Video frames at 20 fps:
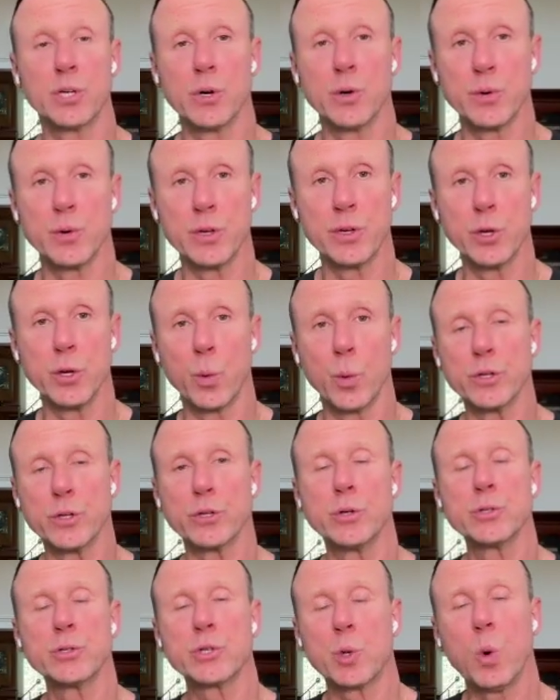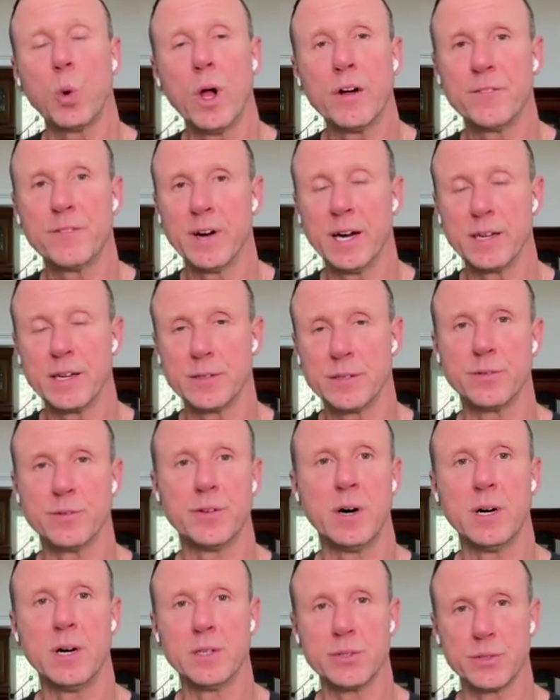So, when you're using qualified
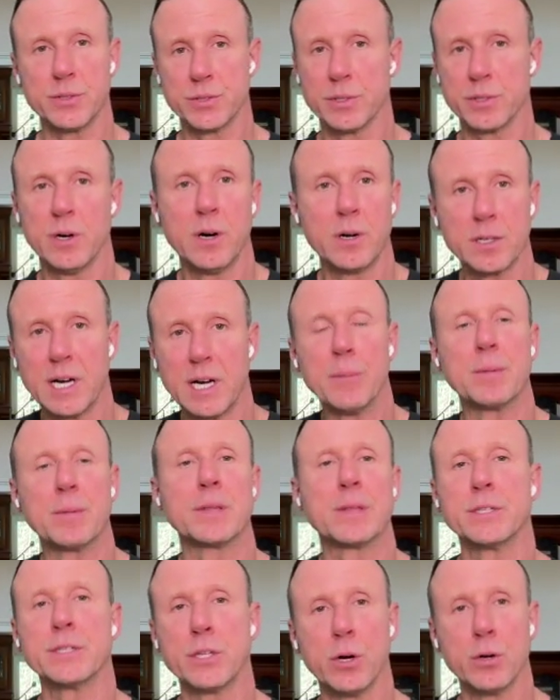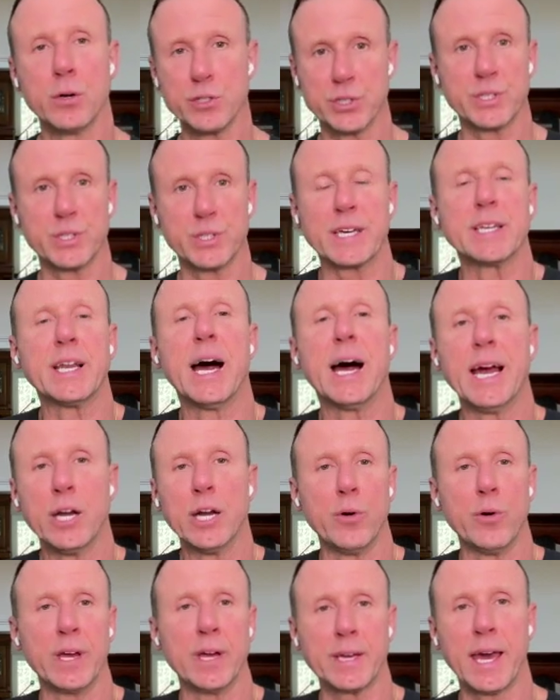funds, commonly known just like an
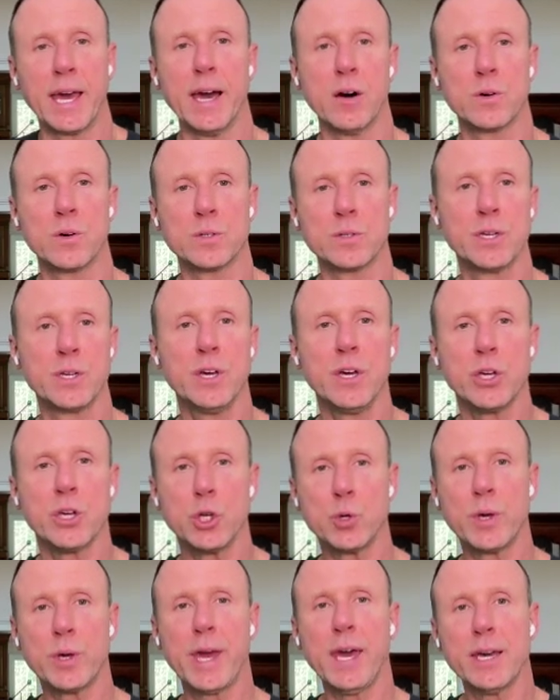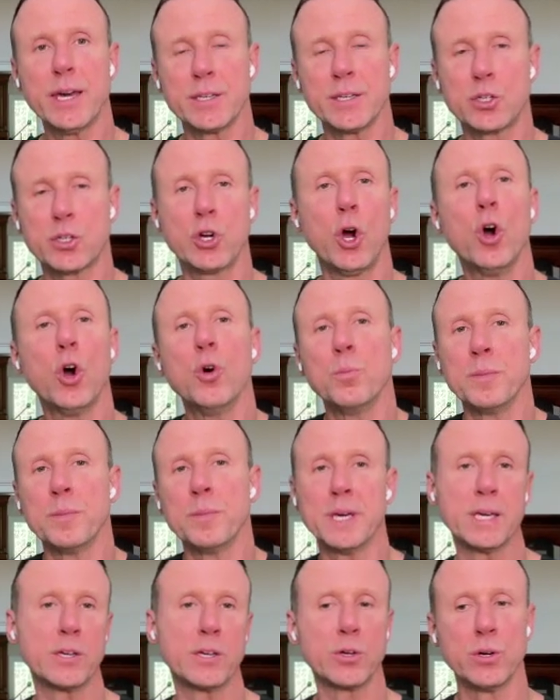IRA account, you can't
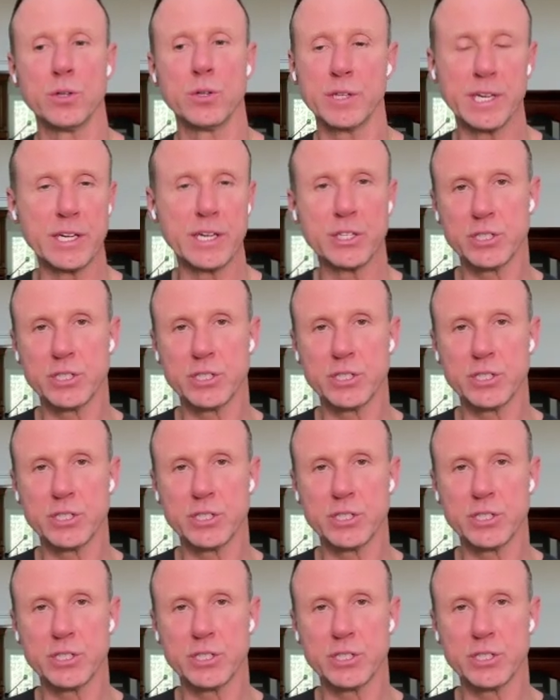commingle